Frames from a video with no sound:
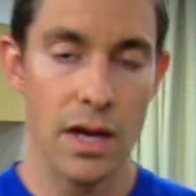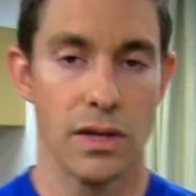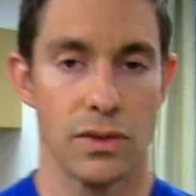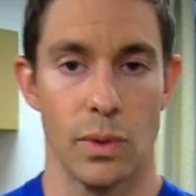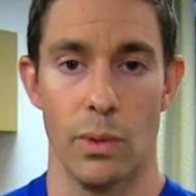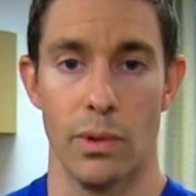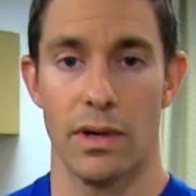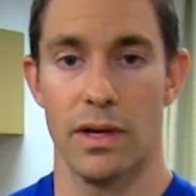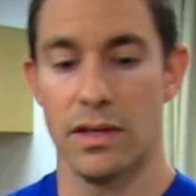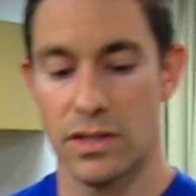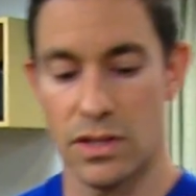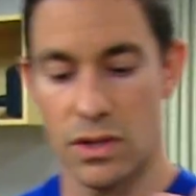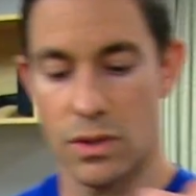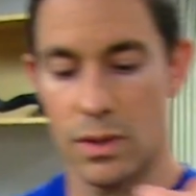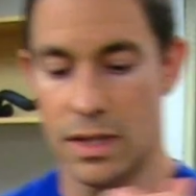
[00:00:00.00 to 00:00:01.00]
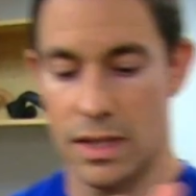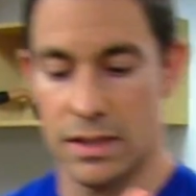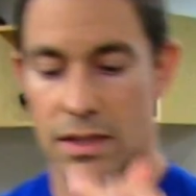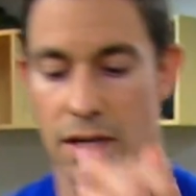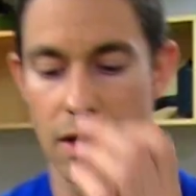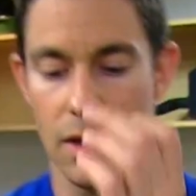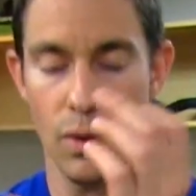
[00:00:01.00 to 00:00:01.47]
So what we're going to do
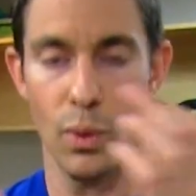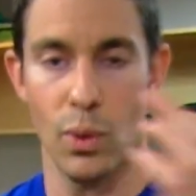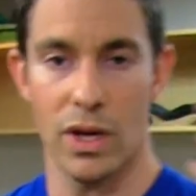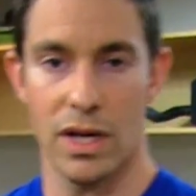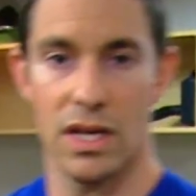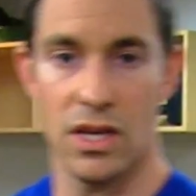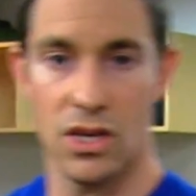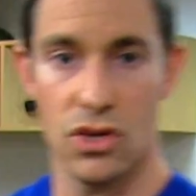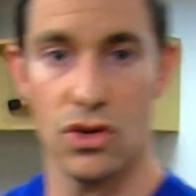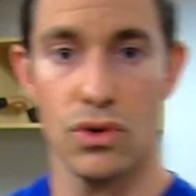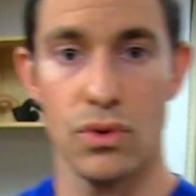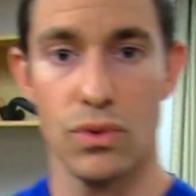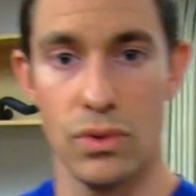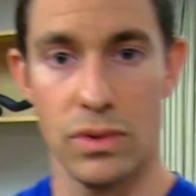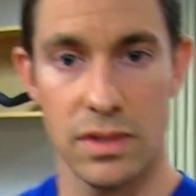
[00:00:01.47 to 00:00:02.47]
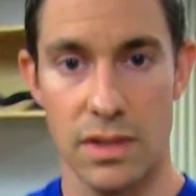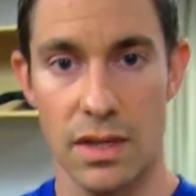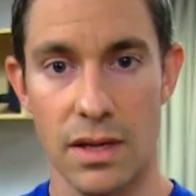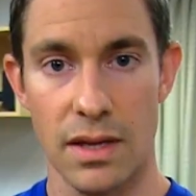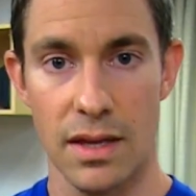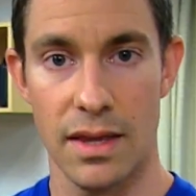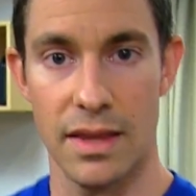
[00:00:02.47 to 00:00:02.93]
is we're going to use
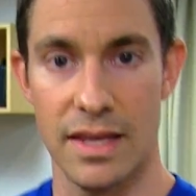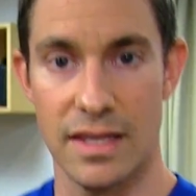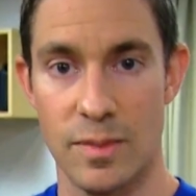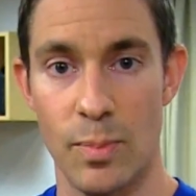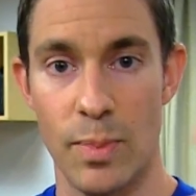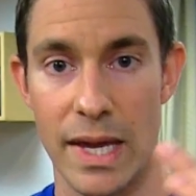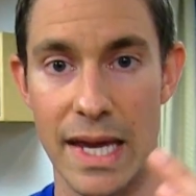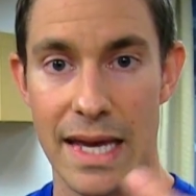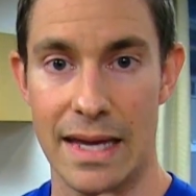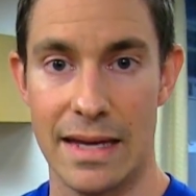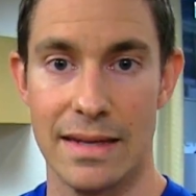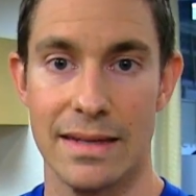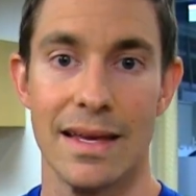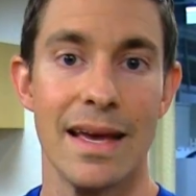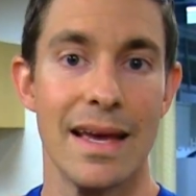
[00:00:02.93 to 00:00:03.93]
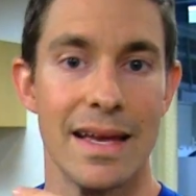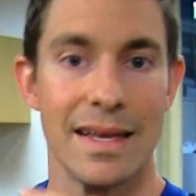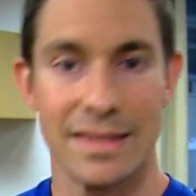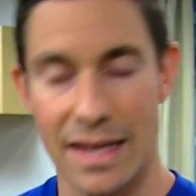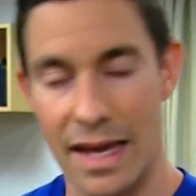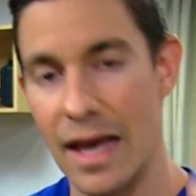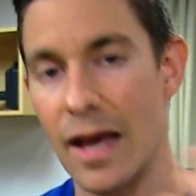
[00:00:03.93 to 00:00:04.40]
this band
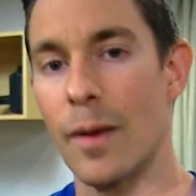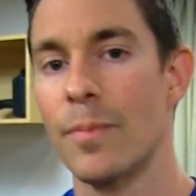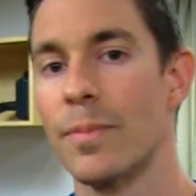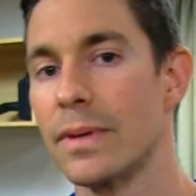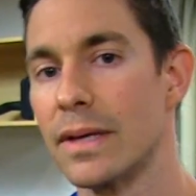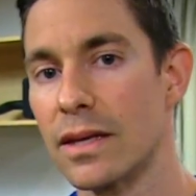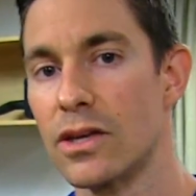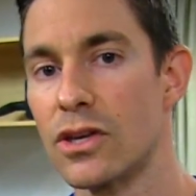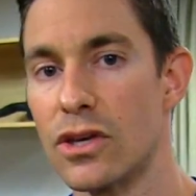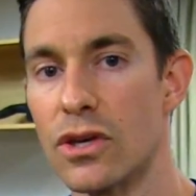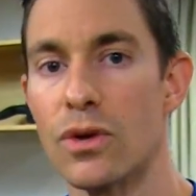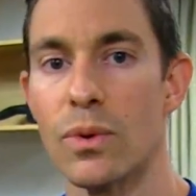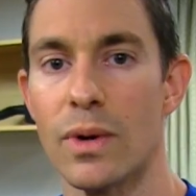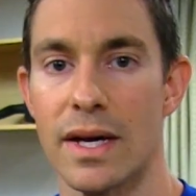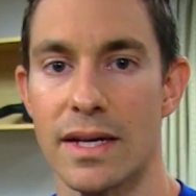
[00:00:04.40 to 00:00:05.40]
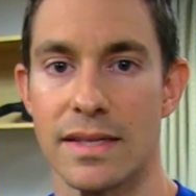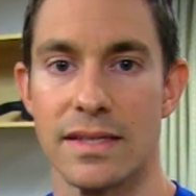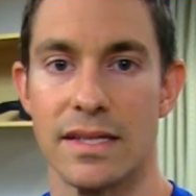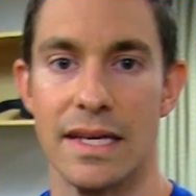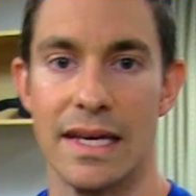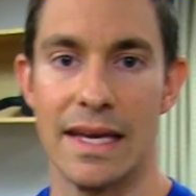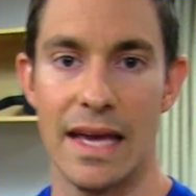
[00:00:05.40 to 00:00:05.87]
to help cue us
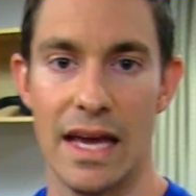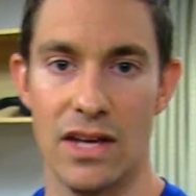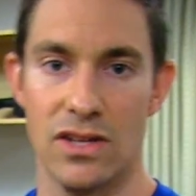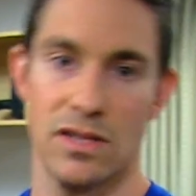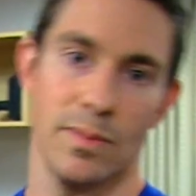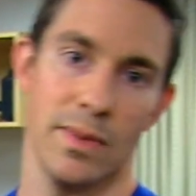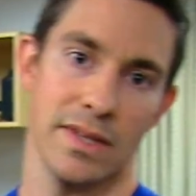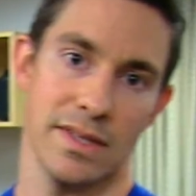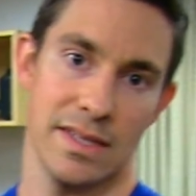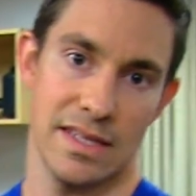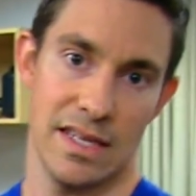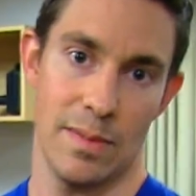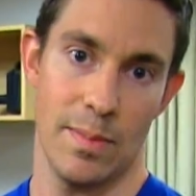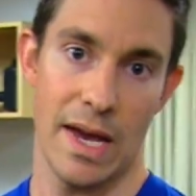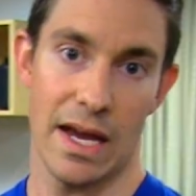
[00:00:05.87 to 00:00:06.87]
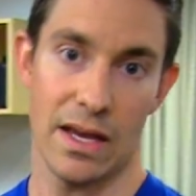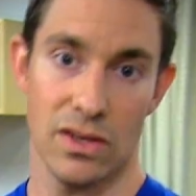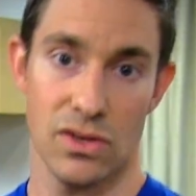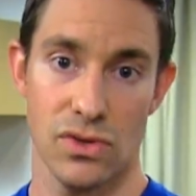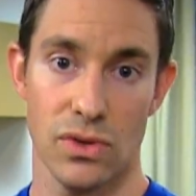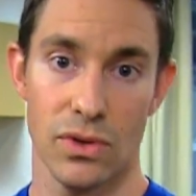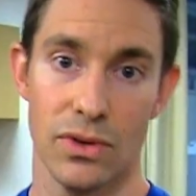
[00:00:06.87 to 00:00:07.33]
to engage the muscles in the back of the
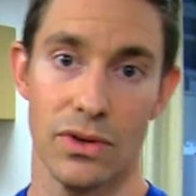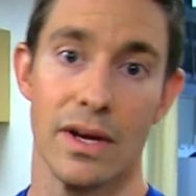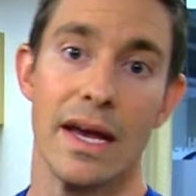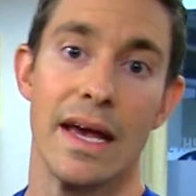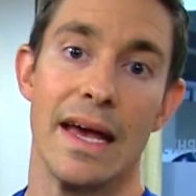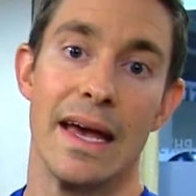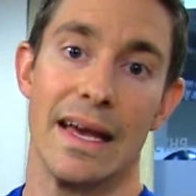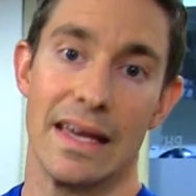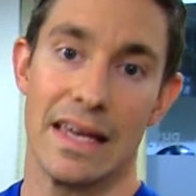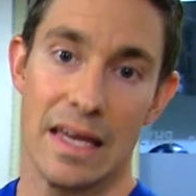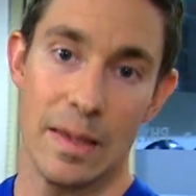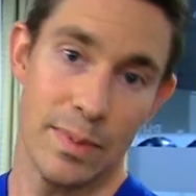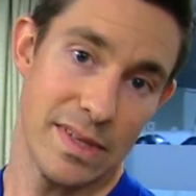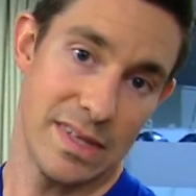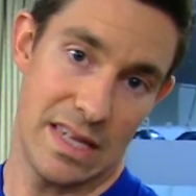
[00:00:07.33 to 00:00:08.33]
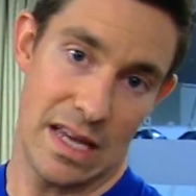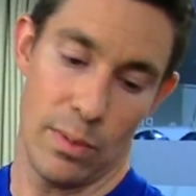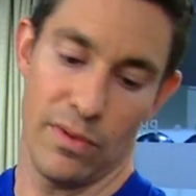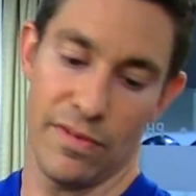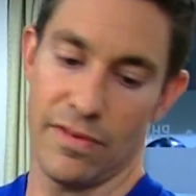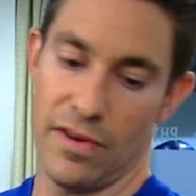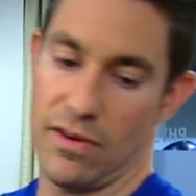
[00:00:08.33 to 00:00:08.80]
shoulder and keep a
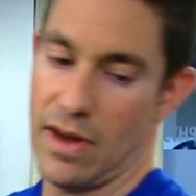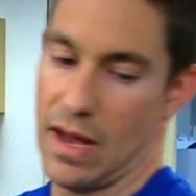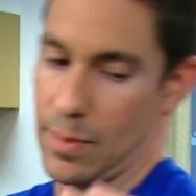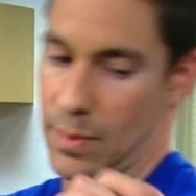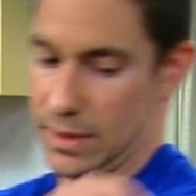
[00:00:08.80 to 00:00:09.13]
stable front rack